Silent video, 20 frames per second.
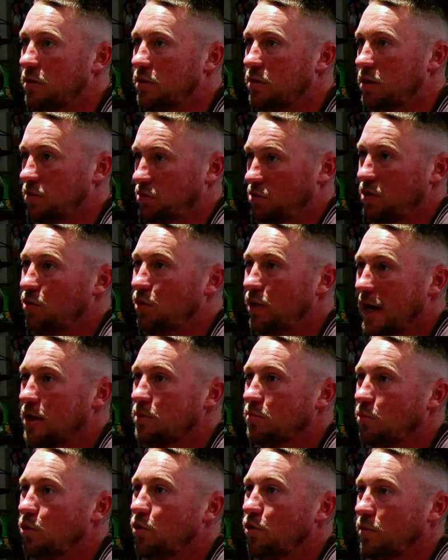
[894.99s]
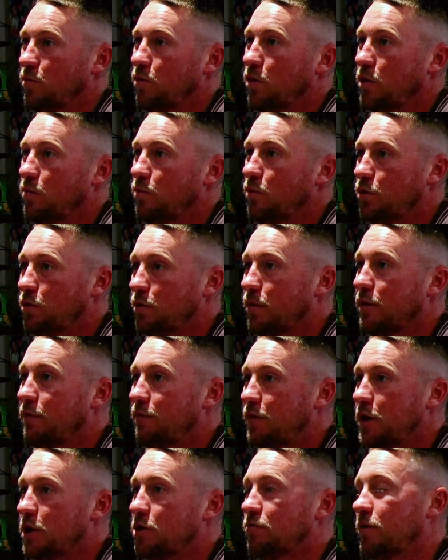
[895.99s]
They'll still catch more than what they would do on a
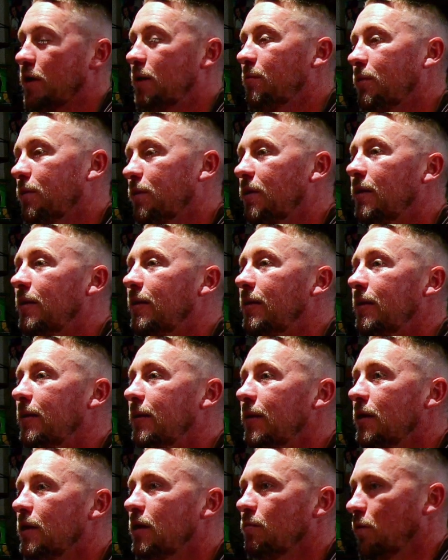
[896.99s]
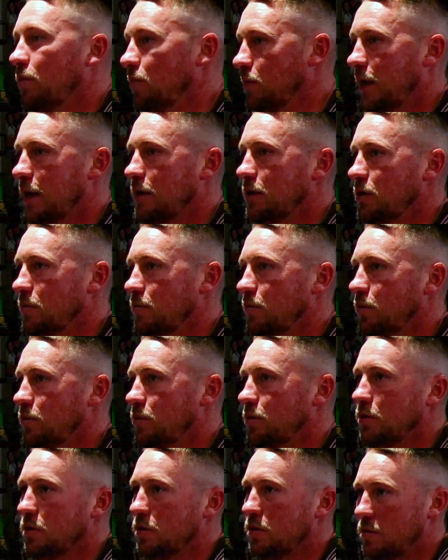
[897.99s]
fixed rig, but they won't catch as
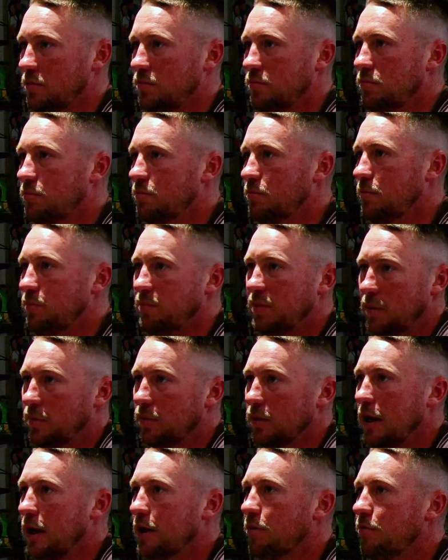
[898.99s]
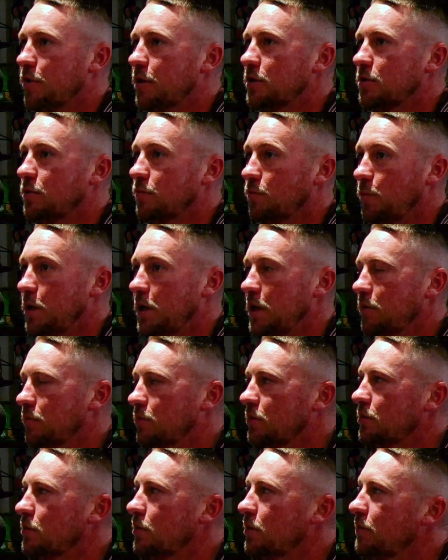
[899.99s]
much as people like Chris and Weeder
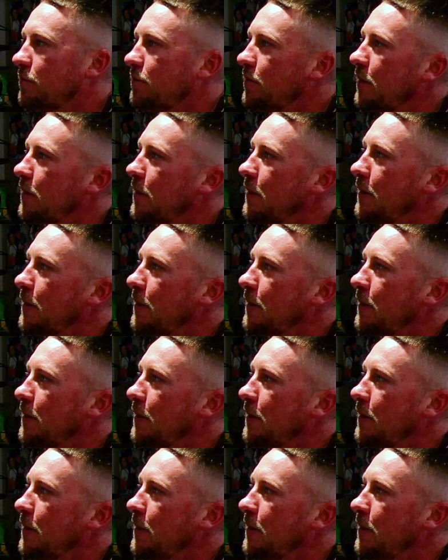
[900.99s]
and stuff.